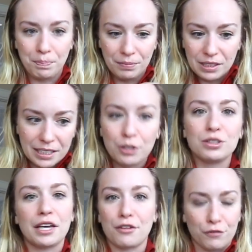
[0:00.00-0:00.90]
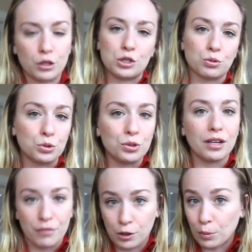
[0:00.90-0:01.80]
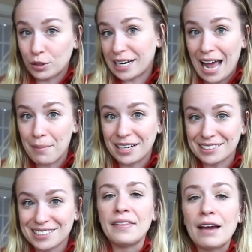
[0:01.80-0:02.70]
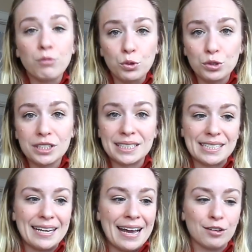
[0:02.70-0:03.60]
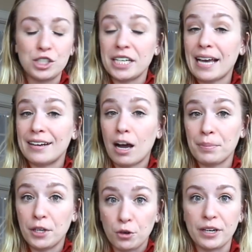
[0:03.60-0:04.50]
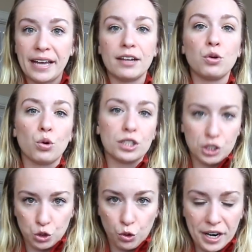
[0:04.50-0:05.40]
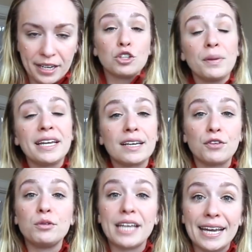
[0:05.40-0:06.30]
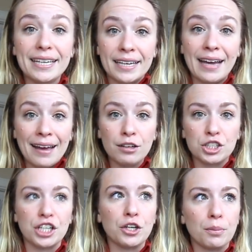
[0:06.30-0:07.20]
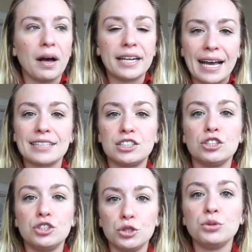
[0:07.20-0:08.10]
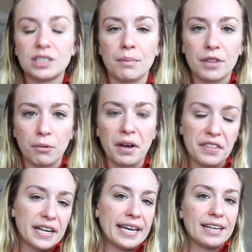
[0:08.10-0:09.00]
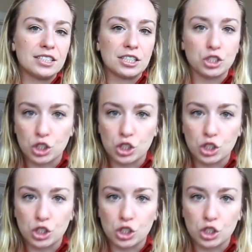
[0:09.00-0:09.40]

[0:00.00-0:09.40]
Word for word: literally the first rule of thermodynamics. And that rule is that energy cannot be created or destroyed. So meaning if you take in energy, your body has to do something with it. It can't just